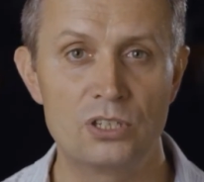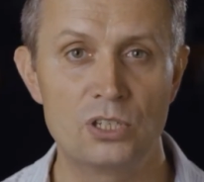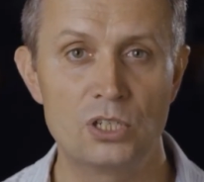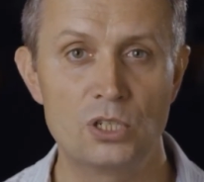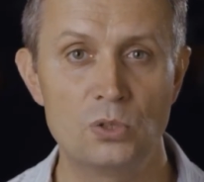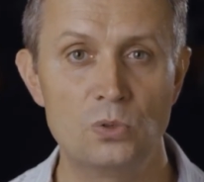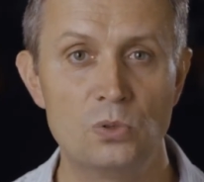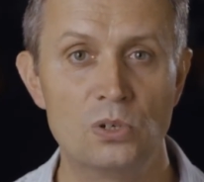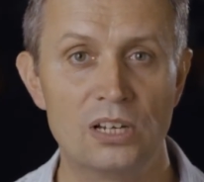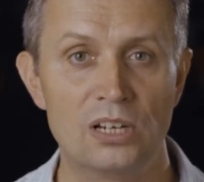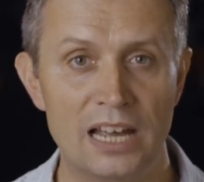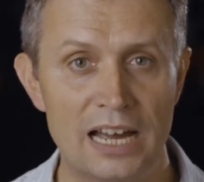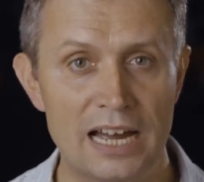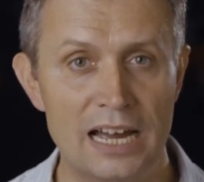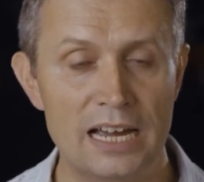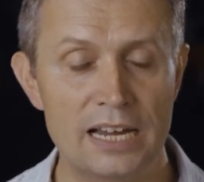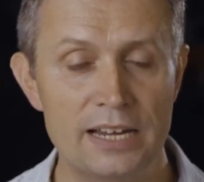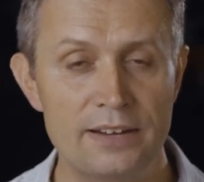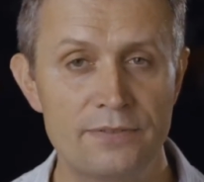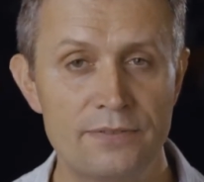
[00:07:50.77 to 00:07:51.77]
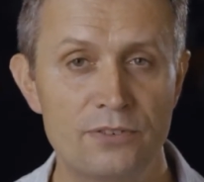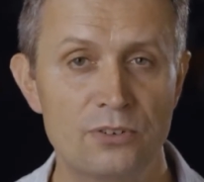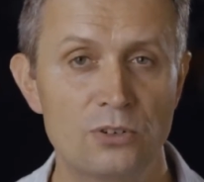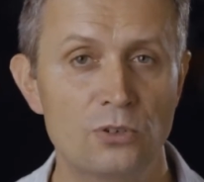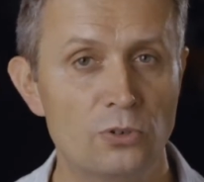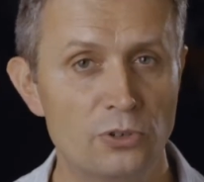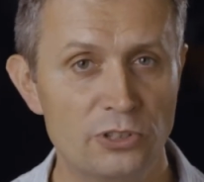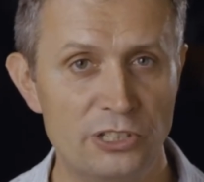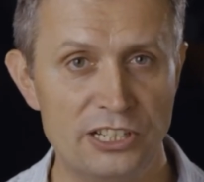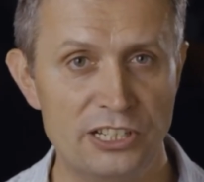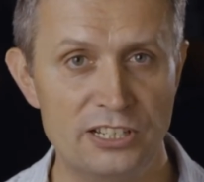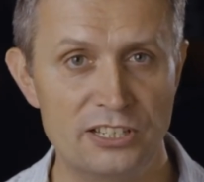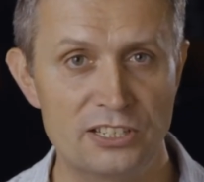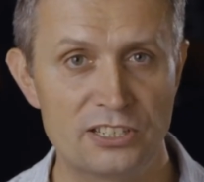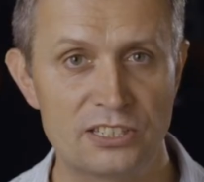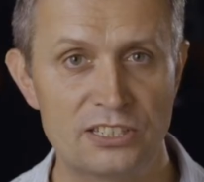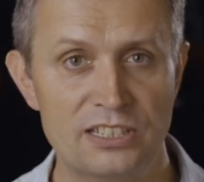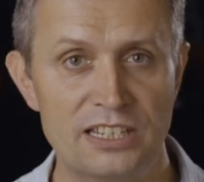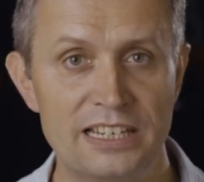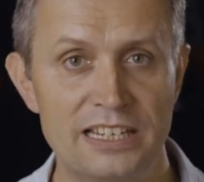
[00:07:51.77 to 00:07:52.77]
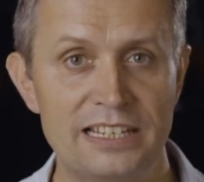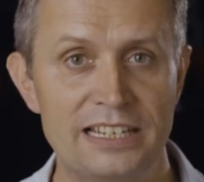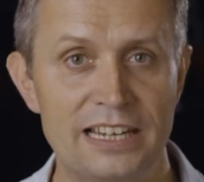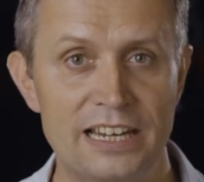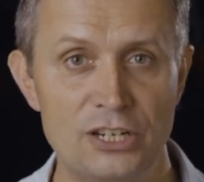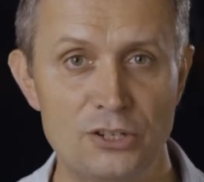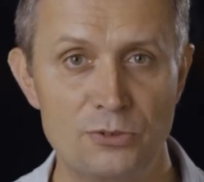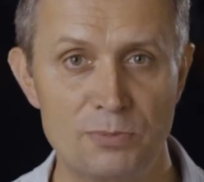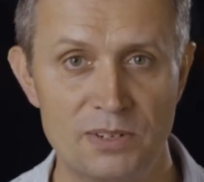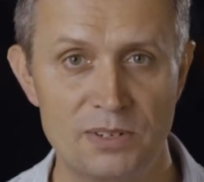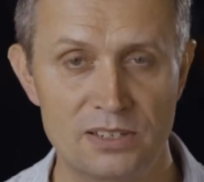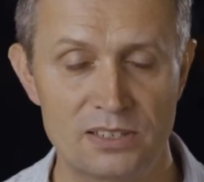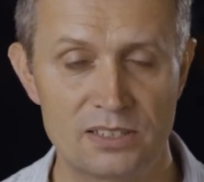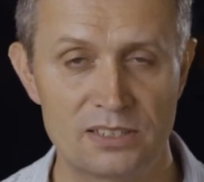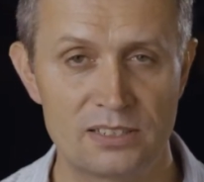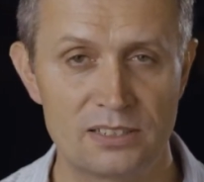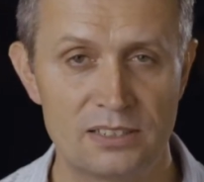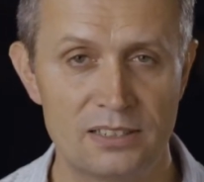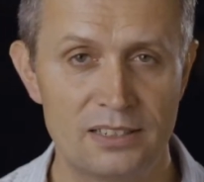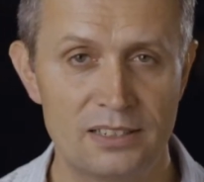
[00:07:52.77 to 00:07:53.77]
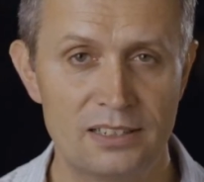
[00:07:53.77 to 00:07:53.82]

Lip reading: to live audience engagement.